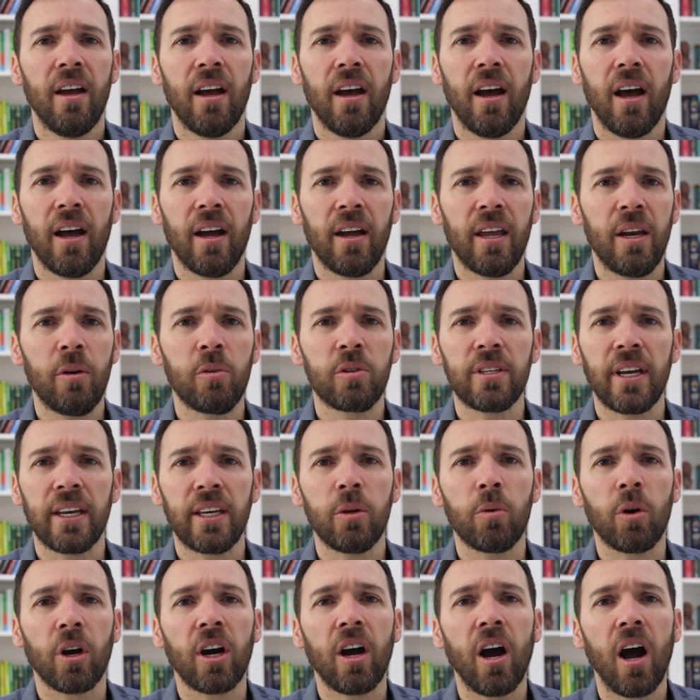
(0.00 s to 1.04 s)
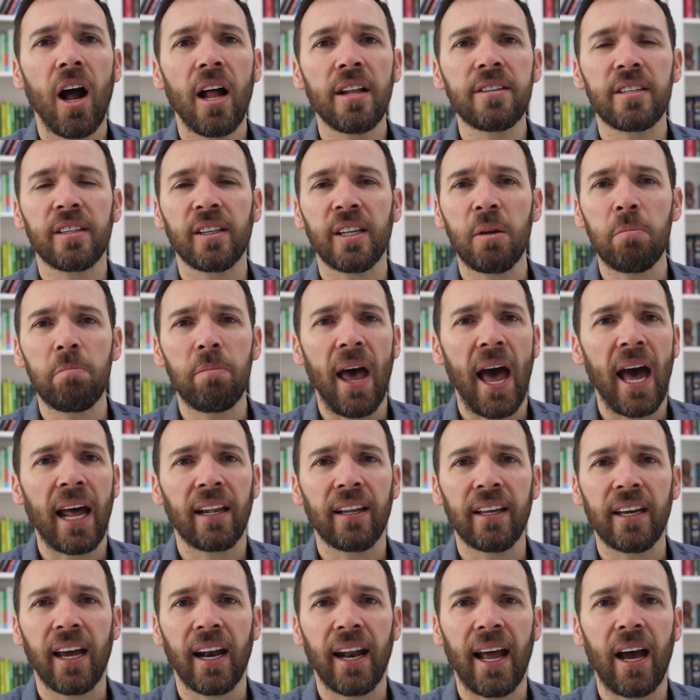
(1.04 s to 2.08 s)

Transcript: It was like you were constantly battling